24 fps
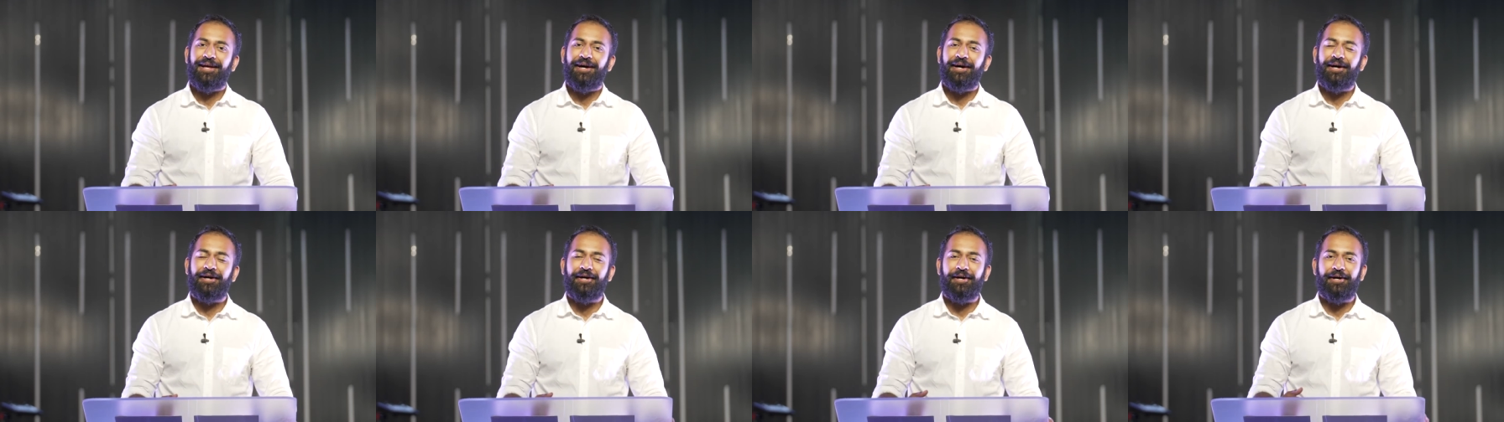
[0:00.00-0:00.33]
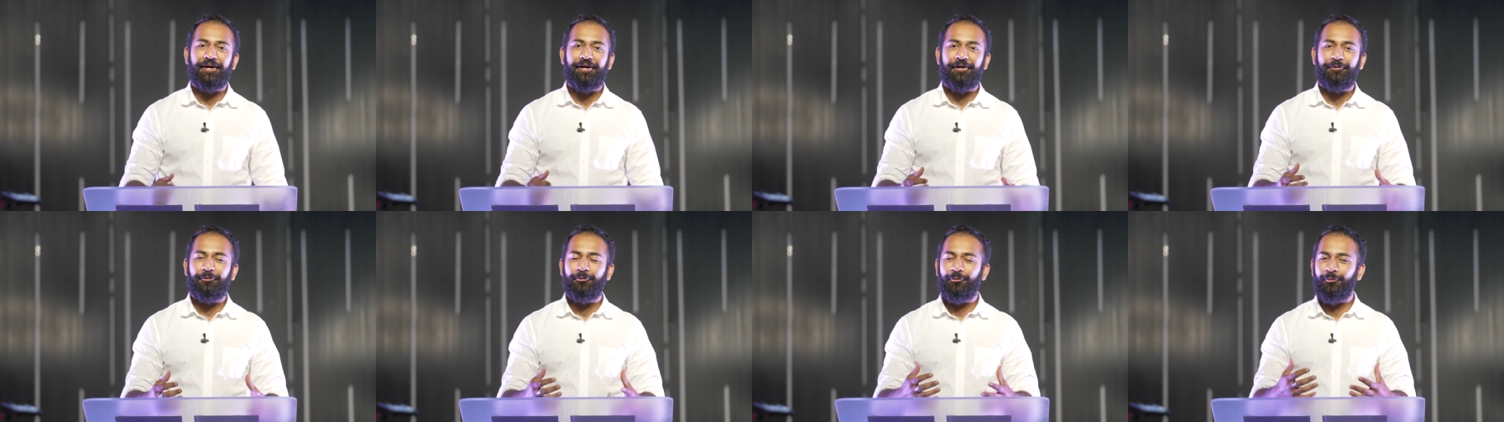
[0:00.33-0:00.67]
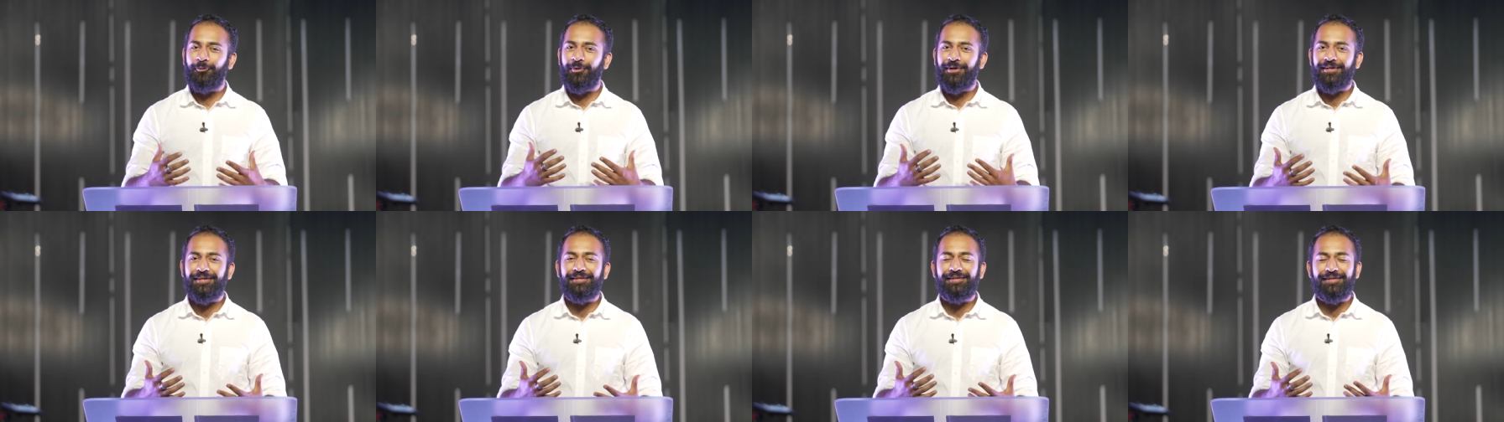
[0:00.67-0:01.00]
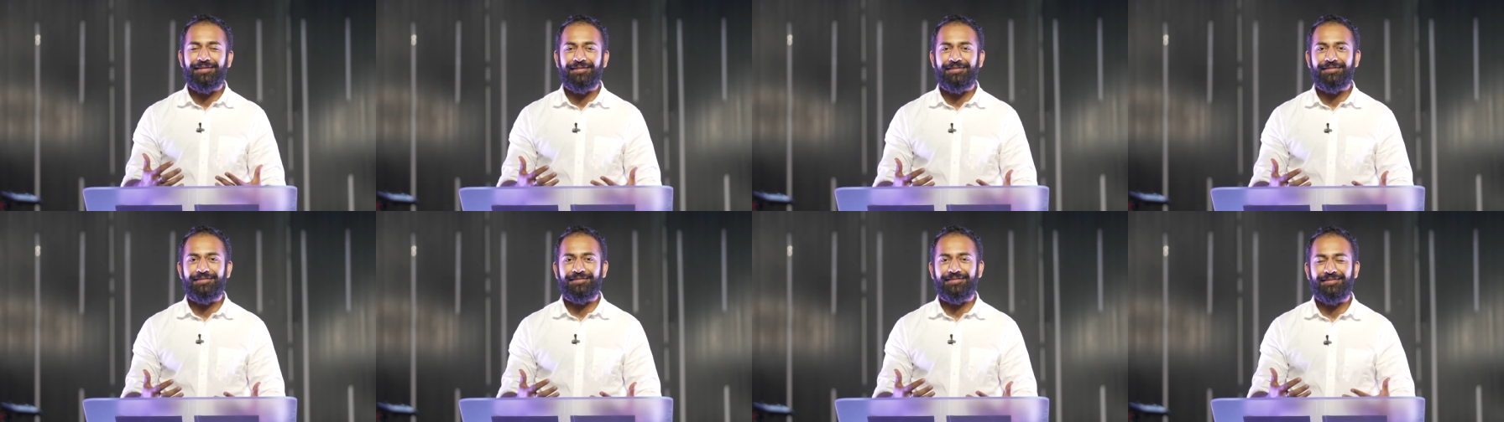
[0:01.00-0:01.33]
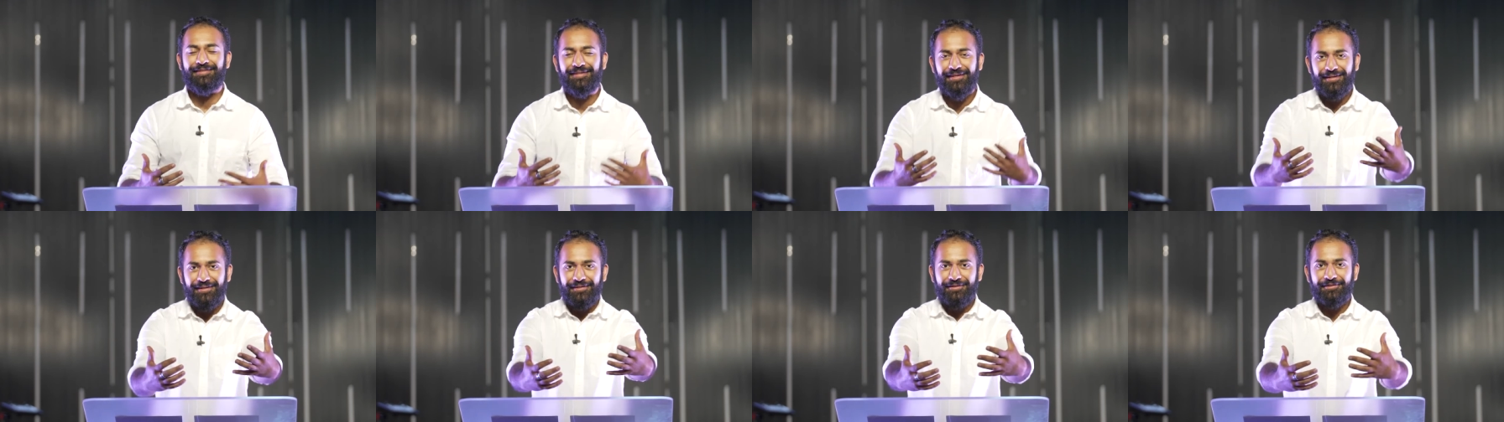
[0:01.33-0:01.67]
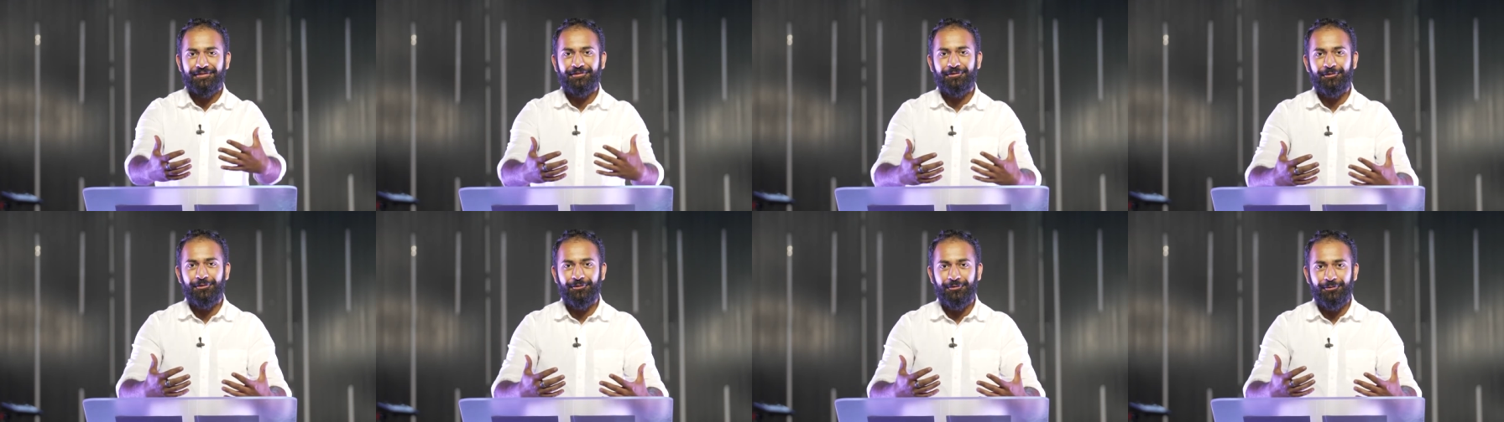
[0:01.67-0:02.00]
uh, what it is
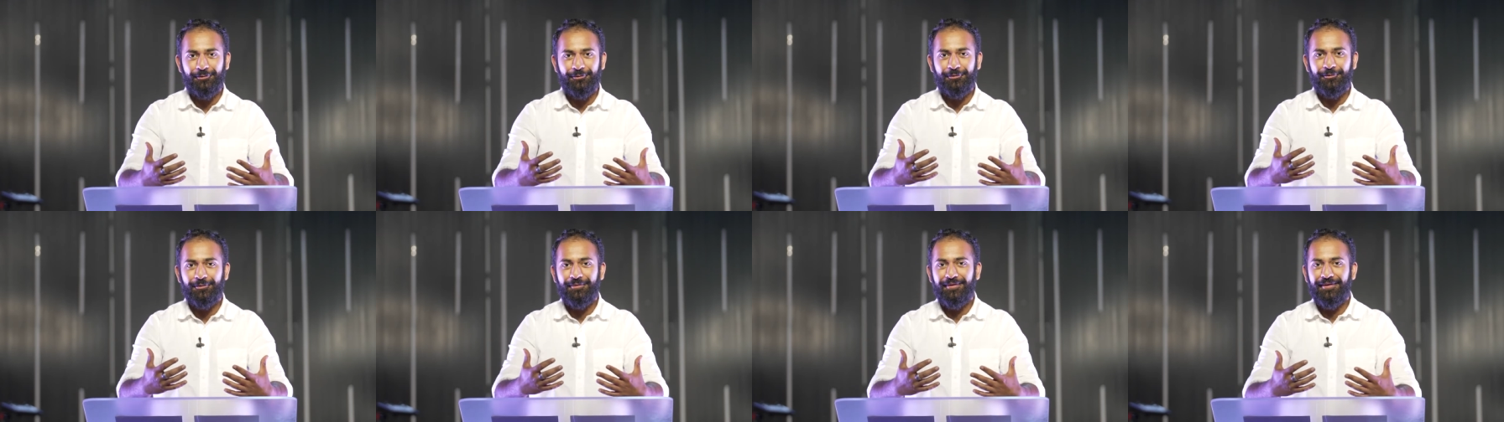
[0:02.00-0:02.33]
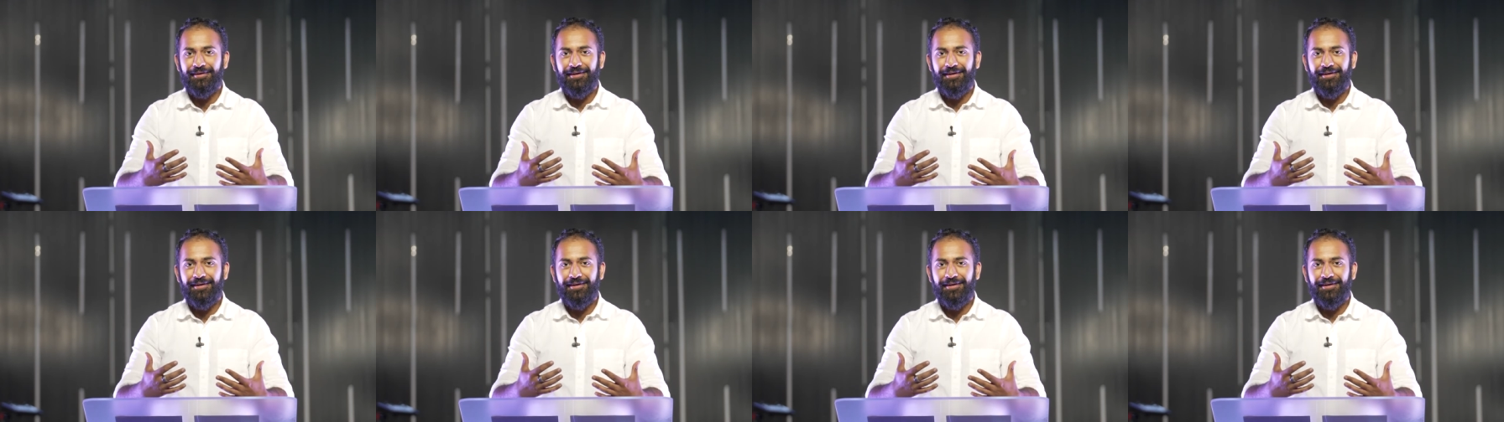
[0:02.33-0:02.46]
to